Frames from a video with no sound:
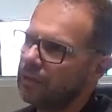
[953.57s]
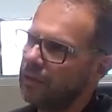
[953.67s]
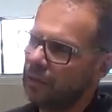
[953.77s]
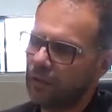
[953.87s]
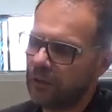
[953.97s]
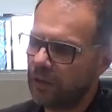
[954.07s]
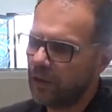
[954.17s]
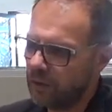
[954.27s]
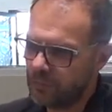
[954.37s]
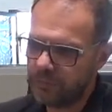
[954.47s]
you know a
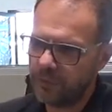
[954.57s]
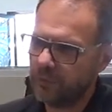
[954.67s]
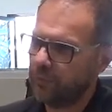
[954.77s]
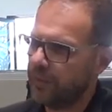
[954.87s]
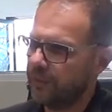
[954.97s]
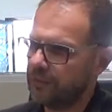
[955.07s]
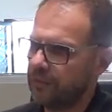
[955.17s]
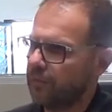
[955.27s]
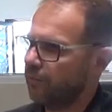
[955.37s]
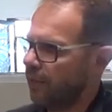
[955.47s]
home, a better
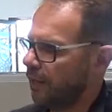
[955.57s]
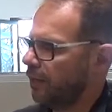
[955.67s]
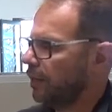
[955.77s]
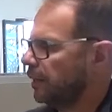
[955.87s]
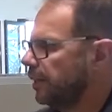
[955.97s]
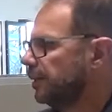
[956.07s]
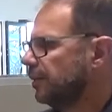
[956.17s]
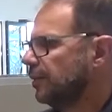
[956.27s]
sort of like uh,